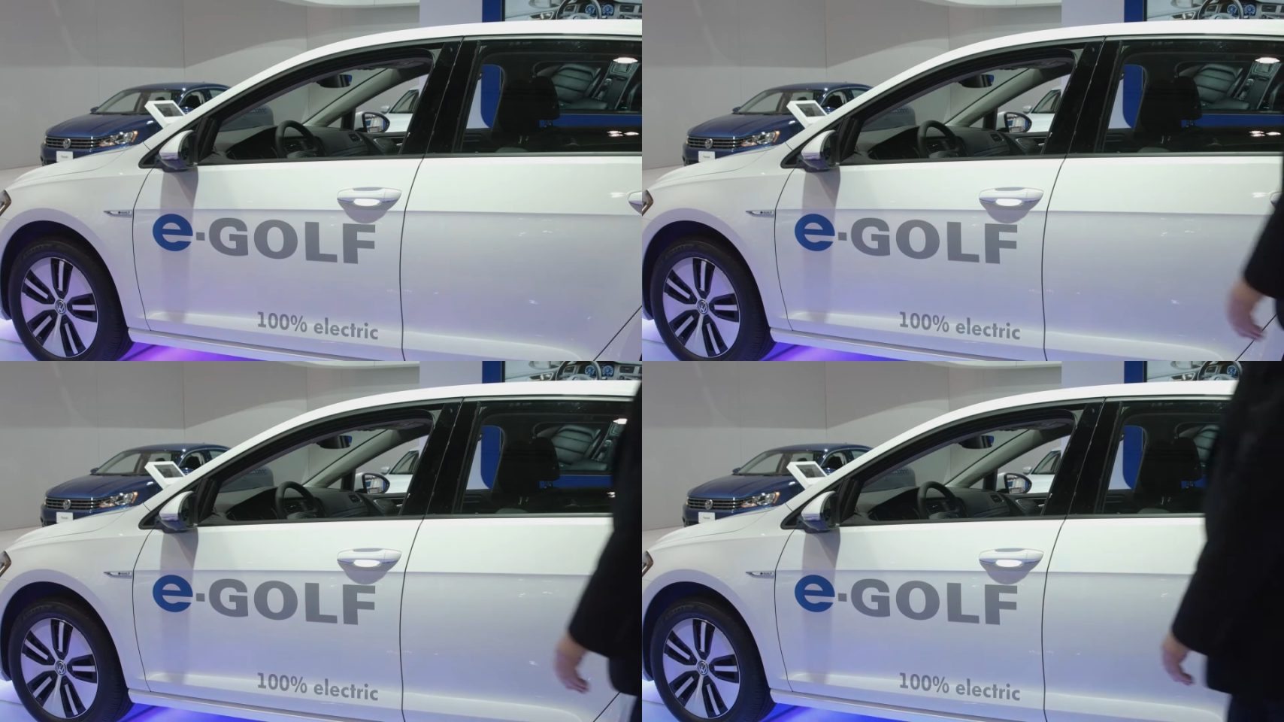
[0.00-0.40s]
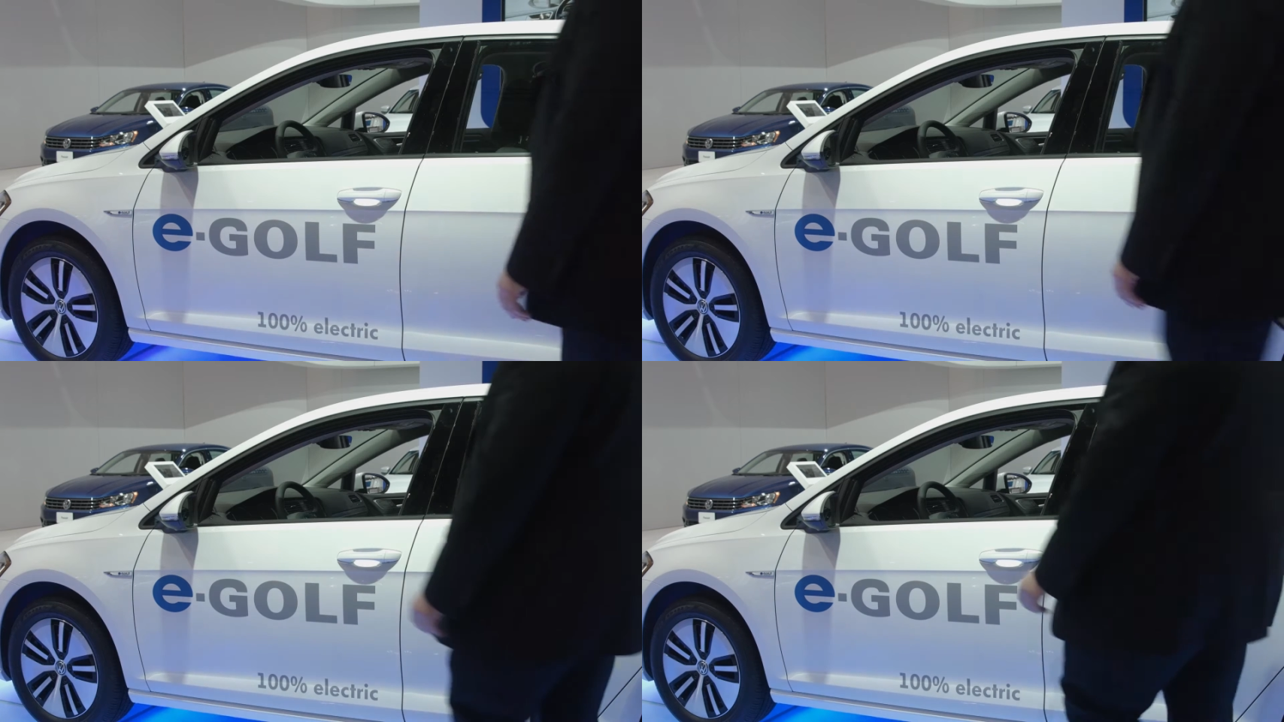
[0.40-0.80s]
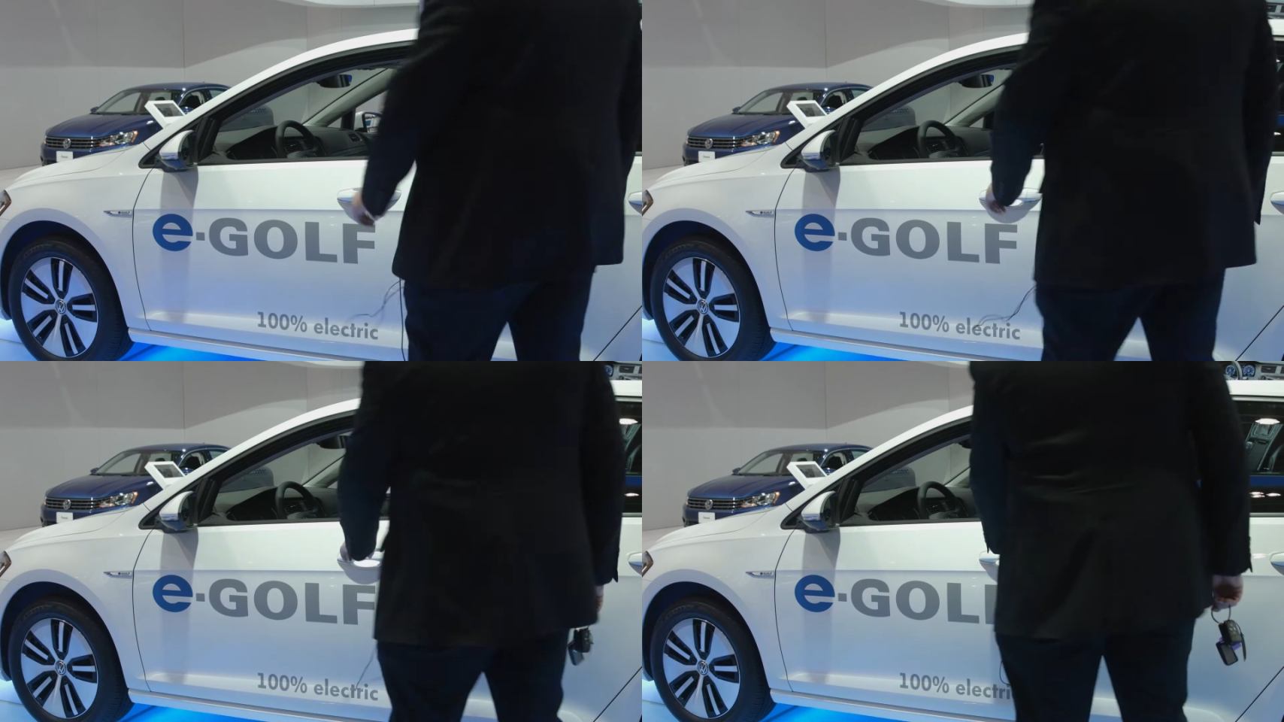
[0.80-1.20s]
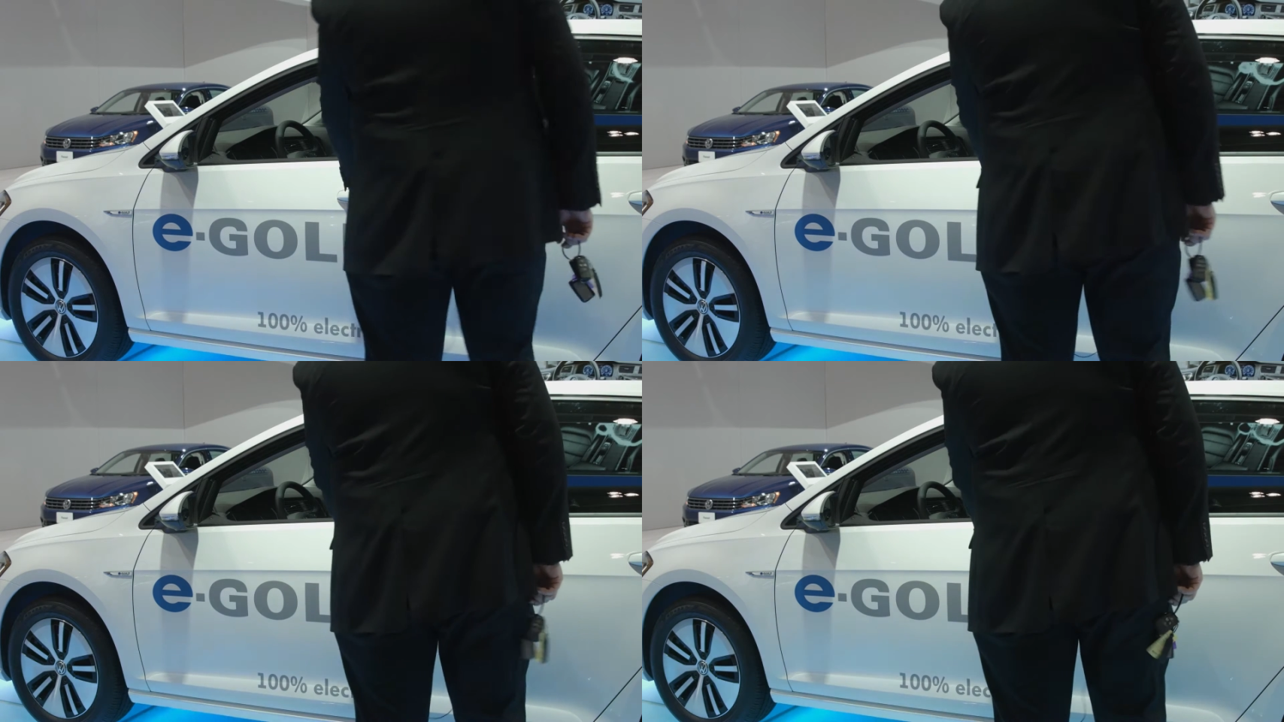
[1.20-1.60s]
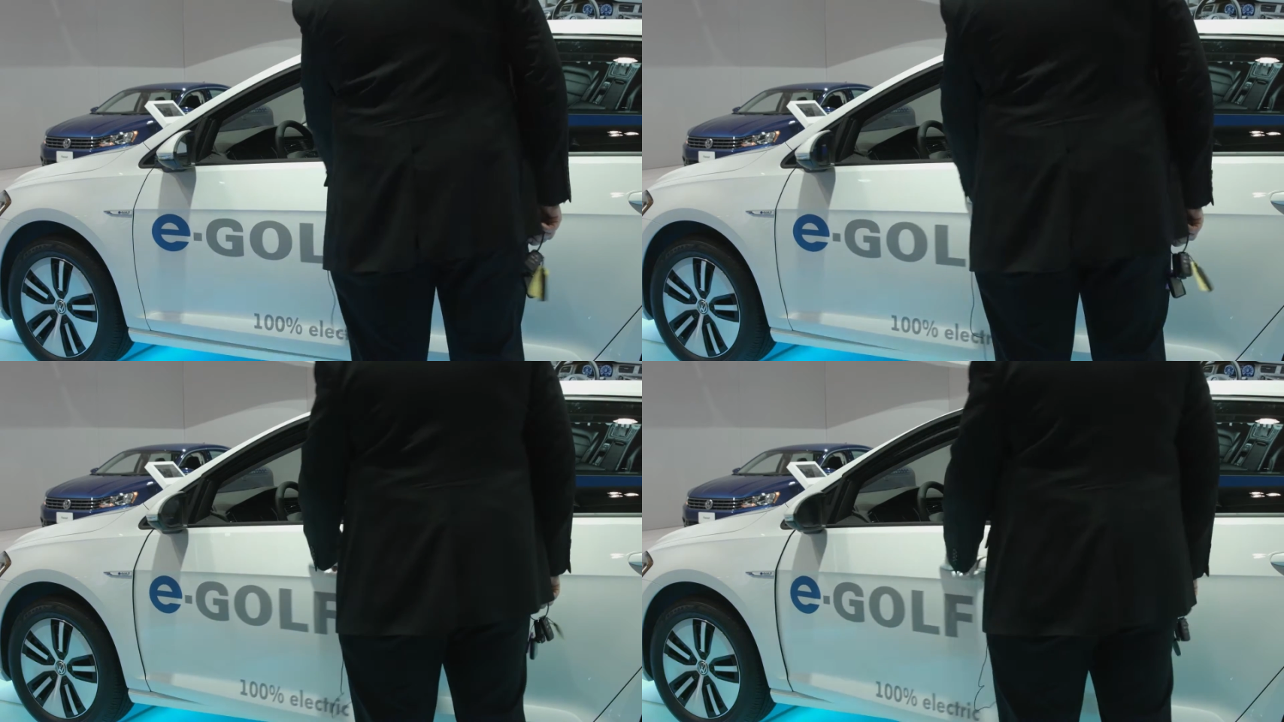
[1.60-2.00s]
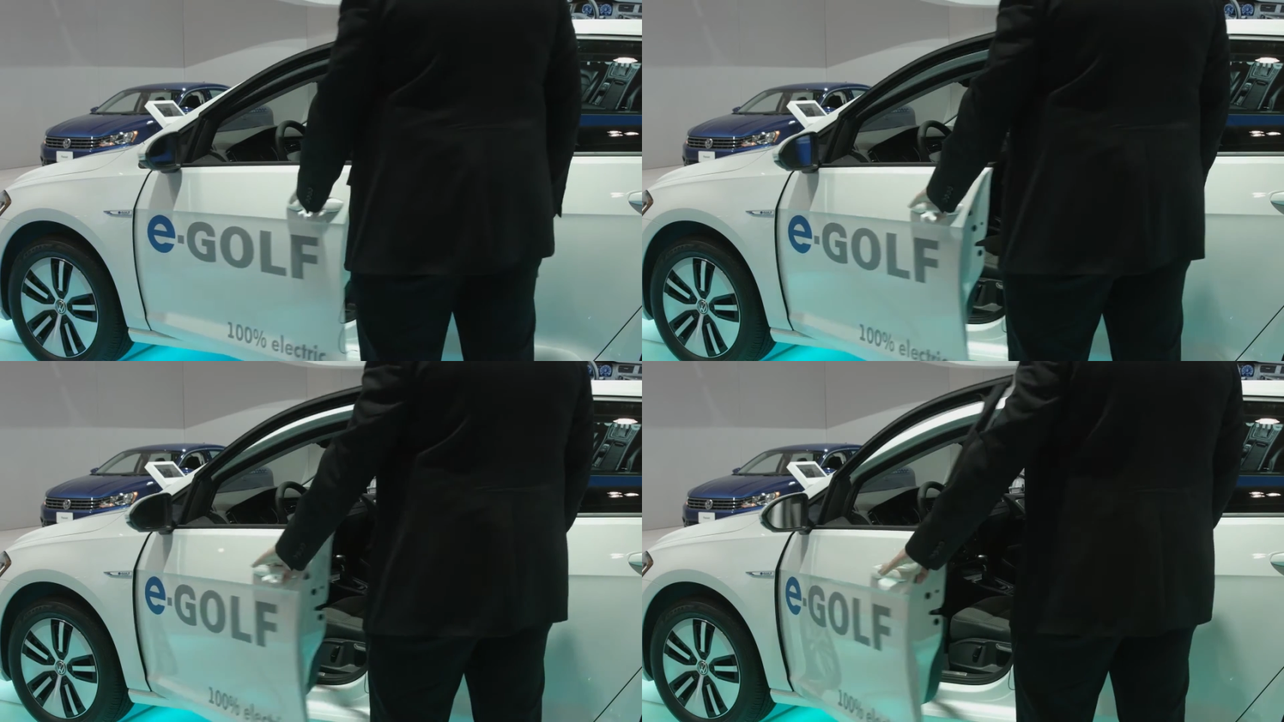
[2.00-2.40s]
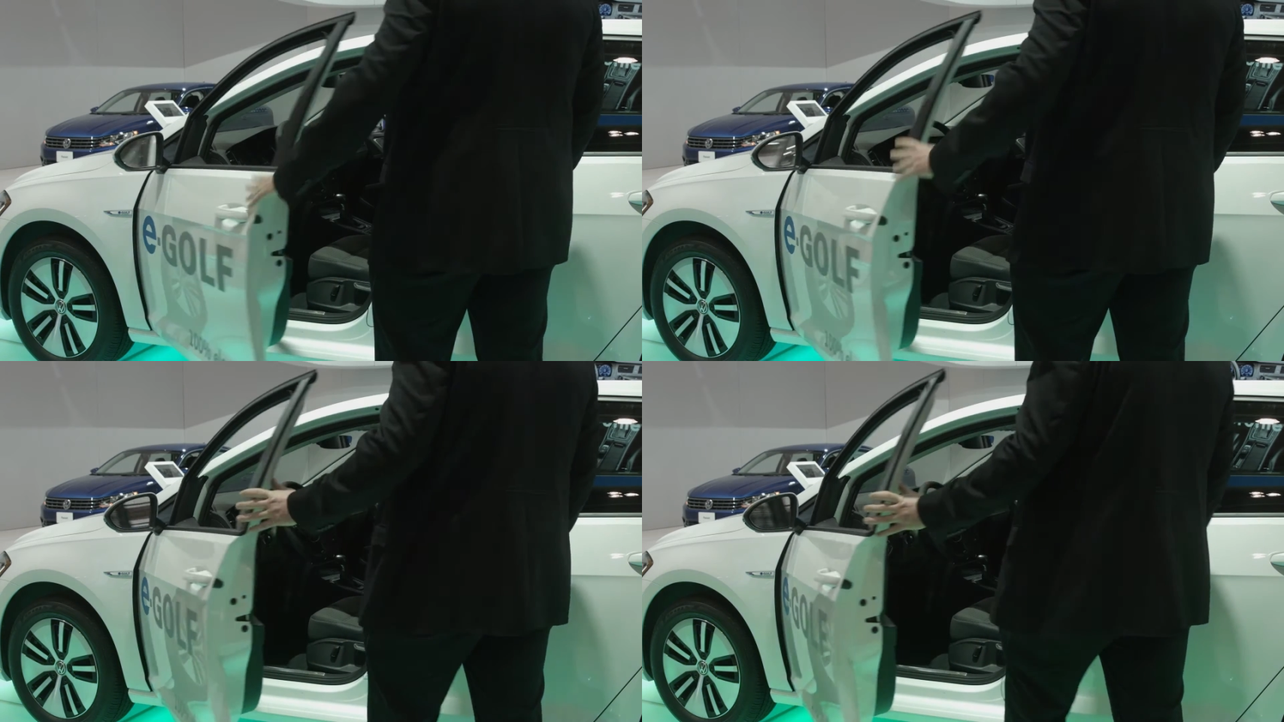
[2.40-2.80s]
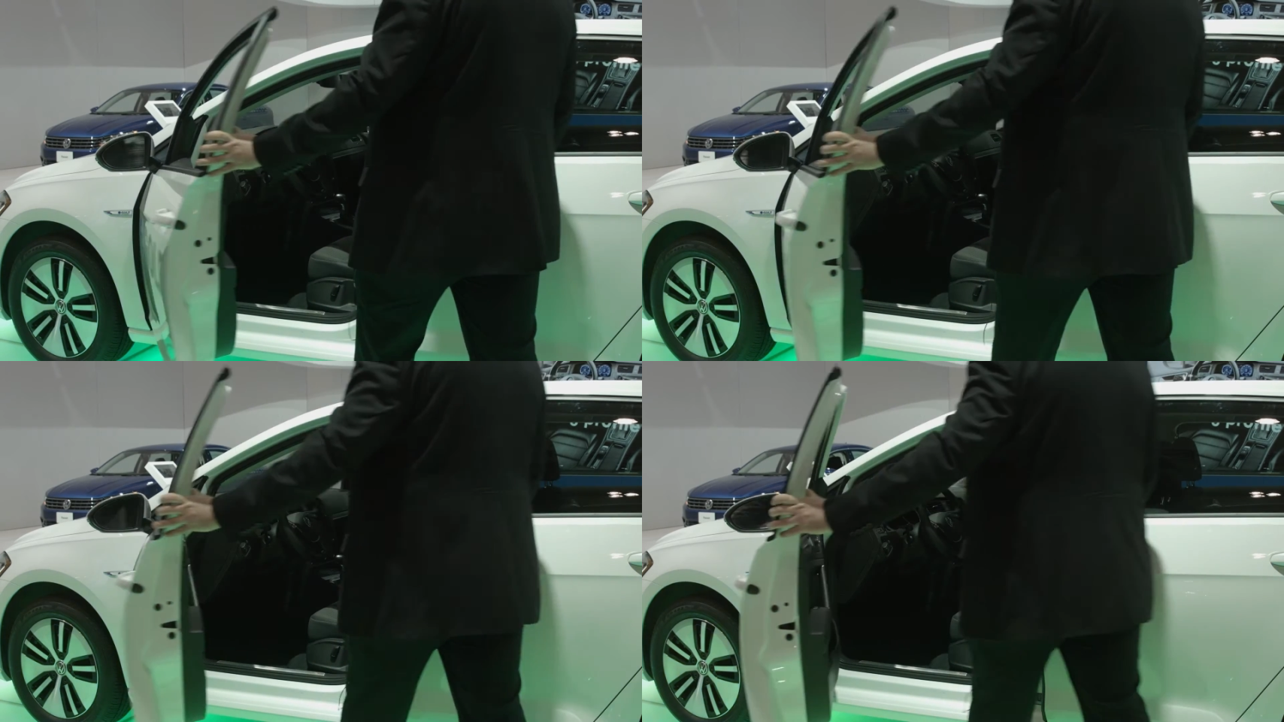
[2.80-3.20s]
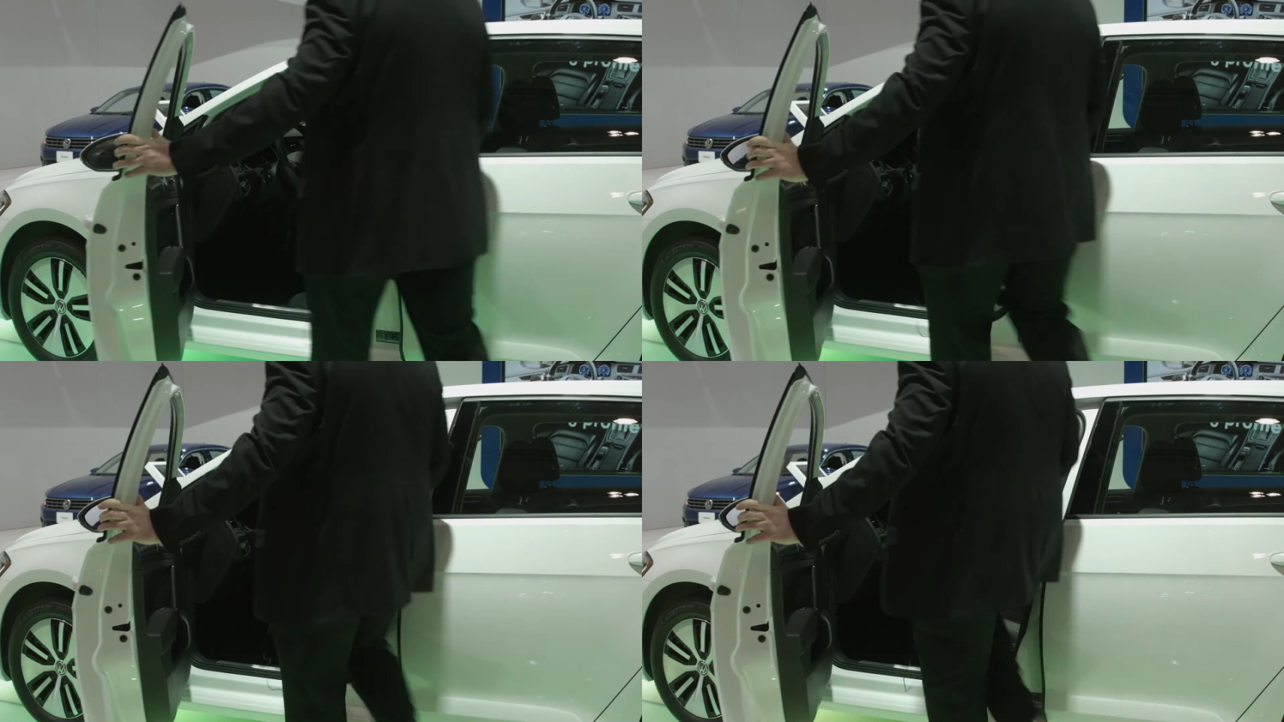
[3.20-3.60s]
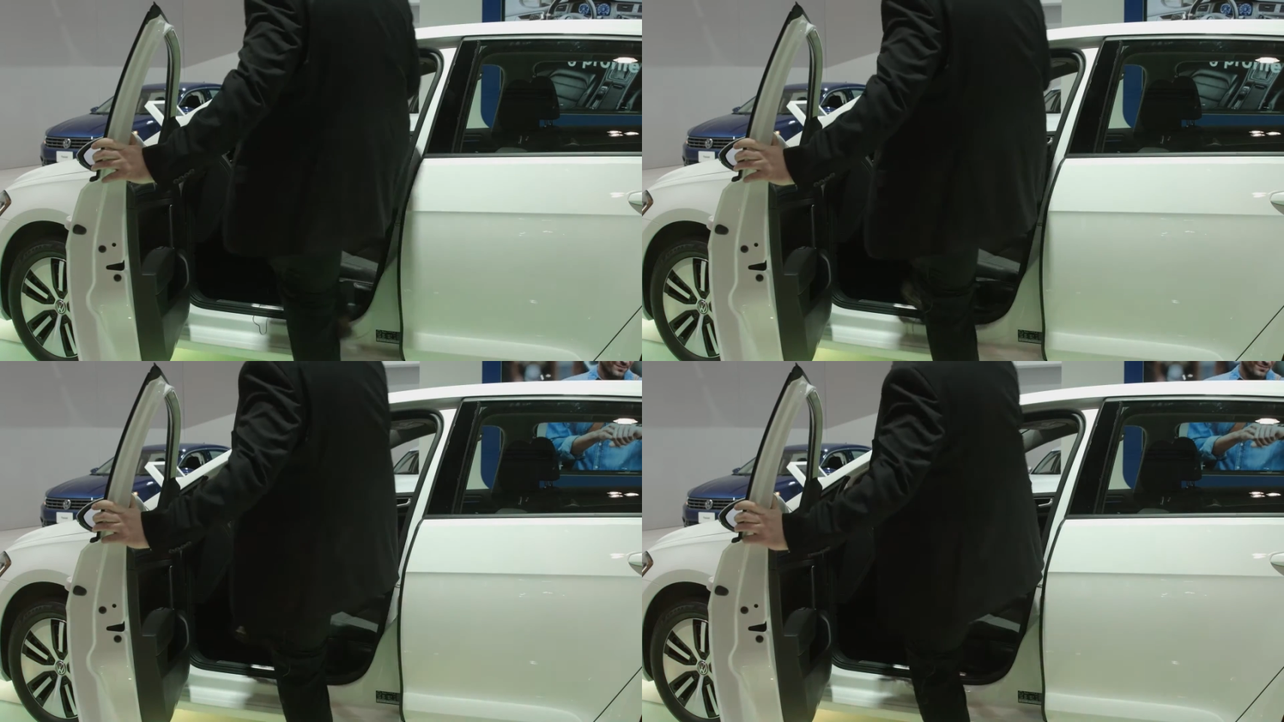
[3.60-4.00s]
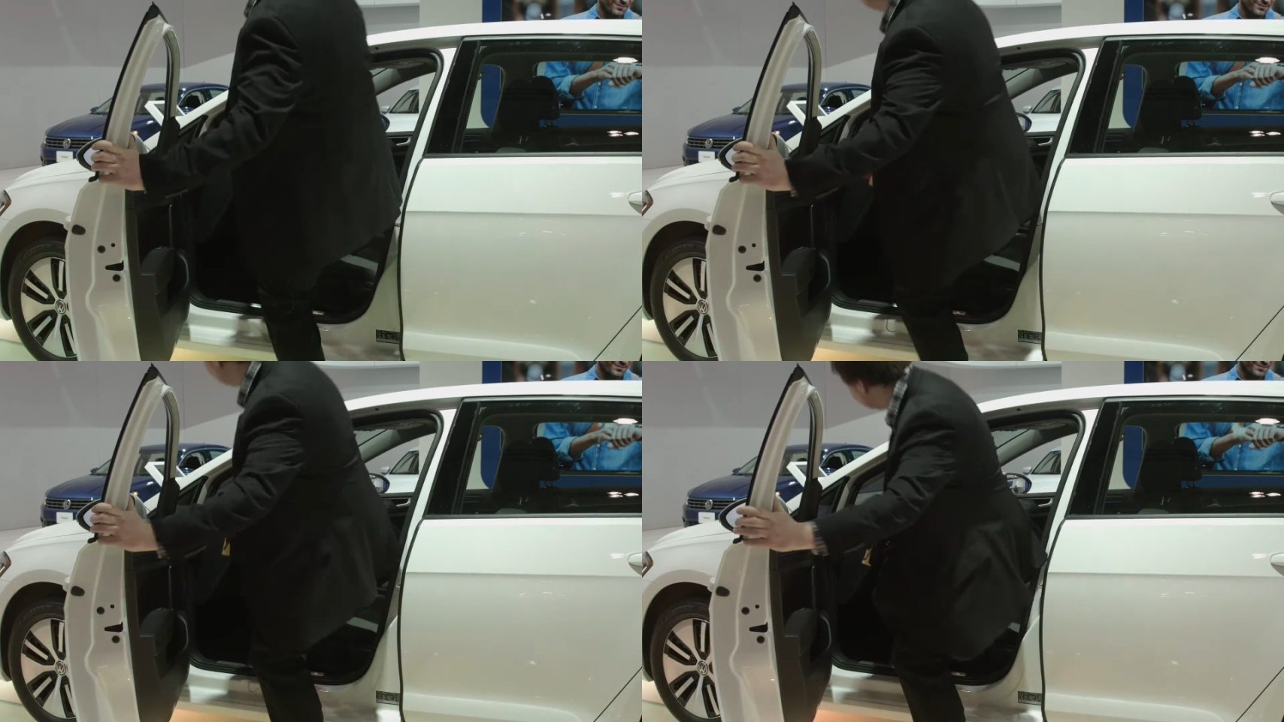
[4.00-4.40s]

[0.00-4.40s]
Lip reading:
No face is visible, so there are no lips to read.